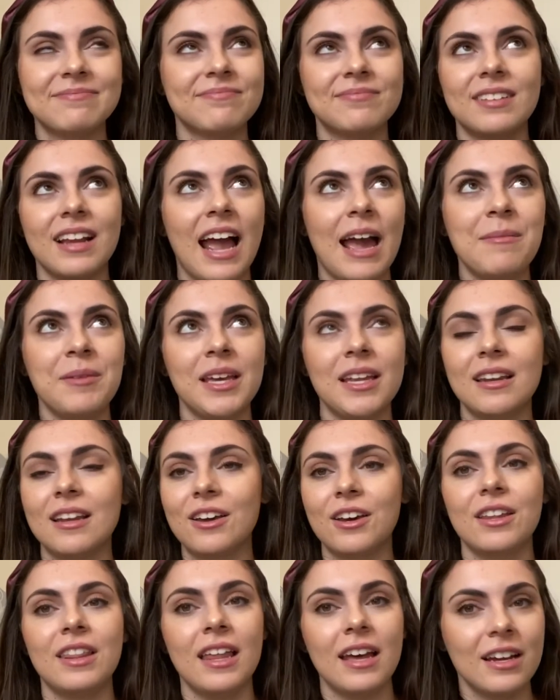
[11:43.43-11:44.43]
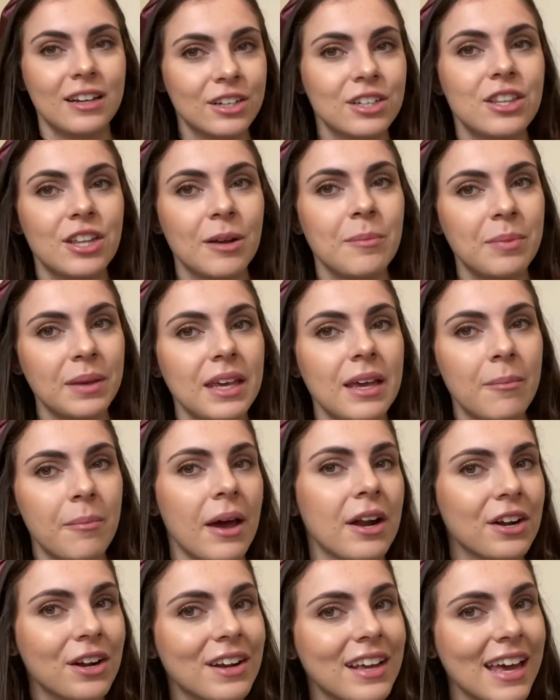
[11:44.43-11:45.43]
I mean, could there be a
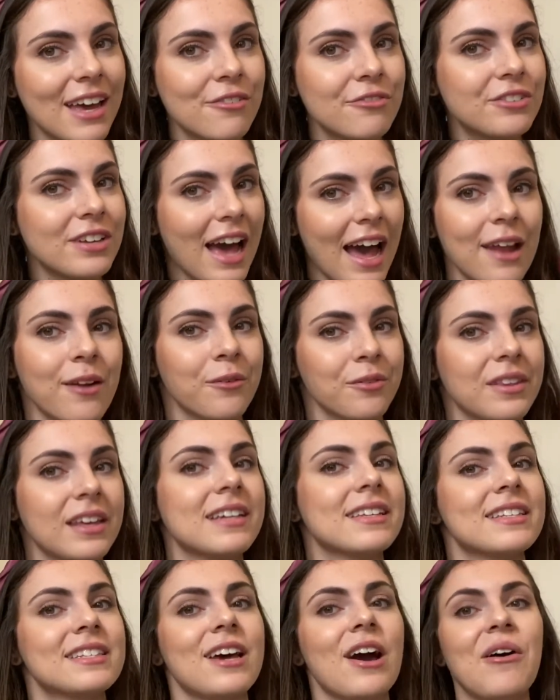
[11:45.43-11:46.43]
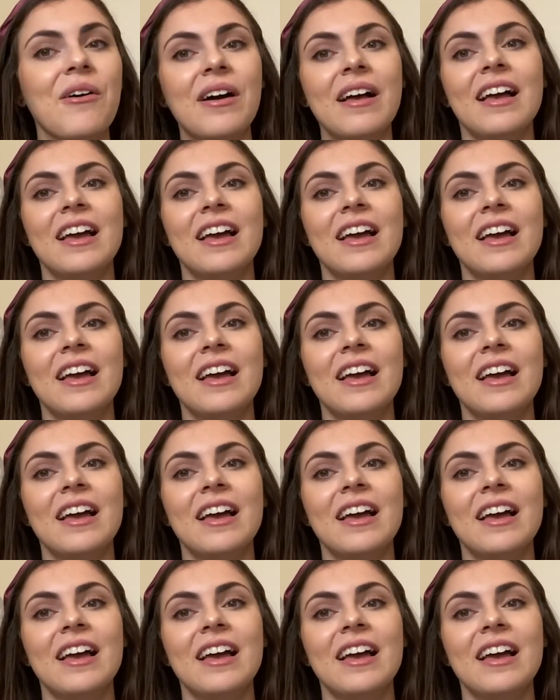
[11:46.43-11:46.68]
better gift? I don't think so.